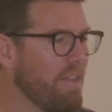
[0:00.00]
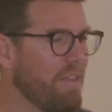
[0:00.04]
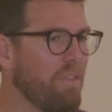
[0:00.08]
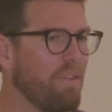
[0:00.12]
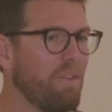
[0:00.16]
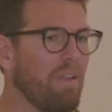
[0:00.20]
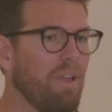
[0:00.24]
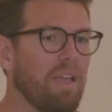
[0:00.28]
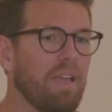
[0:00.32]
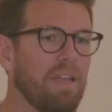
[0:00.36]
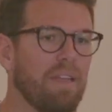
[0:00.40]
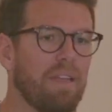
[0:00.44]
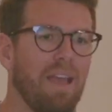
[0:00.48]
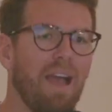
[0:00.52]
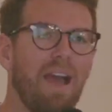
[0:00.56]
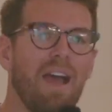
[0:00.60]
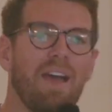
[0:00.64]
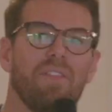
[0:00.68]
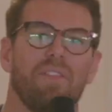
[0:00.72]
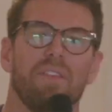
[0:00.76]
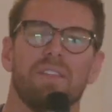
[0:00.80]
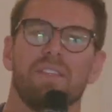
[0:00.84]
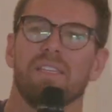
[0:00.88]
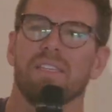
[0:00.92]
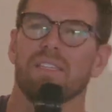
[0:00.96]
They're like,
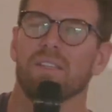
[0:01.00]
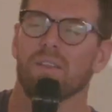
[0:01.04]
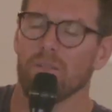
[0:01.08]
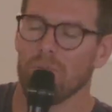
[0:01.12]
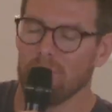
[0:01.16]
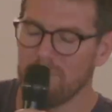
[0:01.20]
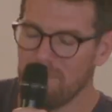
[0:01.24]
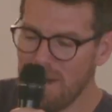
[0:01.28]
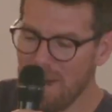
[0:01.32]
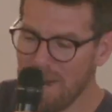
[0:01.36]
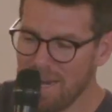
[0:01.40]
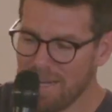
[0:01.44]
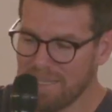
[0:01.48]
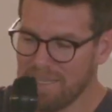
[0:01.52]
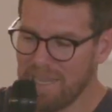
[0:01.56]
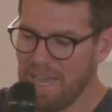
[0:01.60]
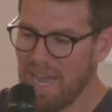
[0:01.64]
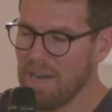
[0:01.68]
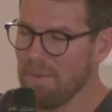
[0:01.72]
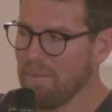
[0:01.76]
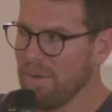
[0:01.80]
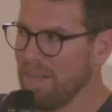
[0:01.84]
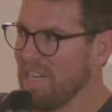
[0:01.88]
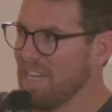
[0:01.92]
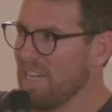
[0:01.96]
God, this isn't right.
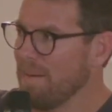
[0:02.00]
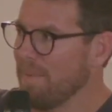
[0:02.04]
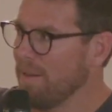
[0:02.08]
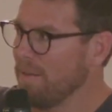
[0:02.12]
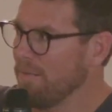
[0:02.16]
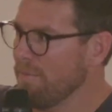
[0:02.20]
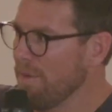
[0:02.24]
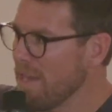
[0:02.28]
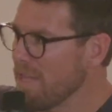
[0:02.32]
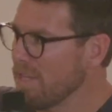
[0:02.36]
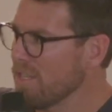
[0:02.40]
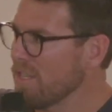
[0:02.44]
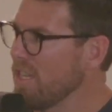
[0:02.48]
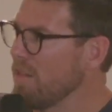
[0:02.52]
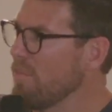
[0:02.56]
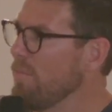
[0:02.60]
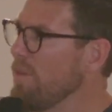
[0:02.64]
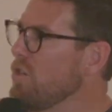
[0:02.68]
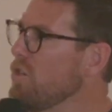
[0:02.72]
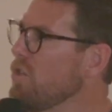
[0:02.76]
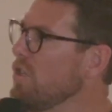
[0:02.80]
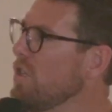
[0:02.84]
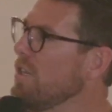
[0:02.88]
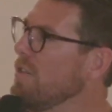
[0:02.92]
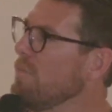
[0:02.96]
God, we need to be rescued.
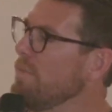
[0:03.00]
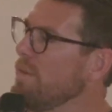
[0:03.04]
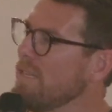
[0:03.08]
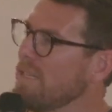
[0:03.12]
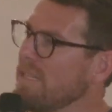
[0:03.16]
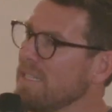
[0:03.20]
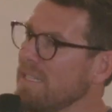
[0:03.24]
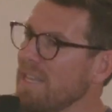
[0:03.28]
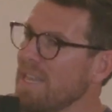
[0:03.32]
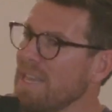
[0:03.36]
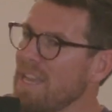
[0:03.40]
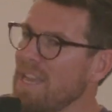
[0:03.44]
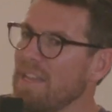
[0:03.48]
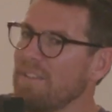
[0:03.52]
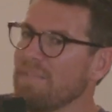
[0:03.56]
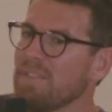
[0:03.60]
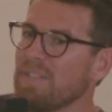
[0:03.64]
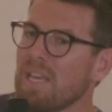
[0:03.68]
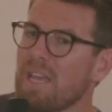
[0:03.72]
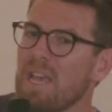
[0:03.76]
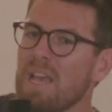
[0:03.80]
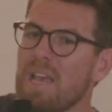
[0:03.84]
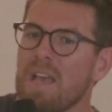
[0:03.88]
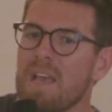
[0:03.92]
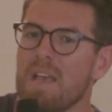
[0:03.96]
We shouldn't be slaves.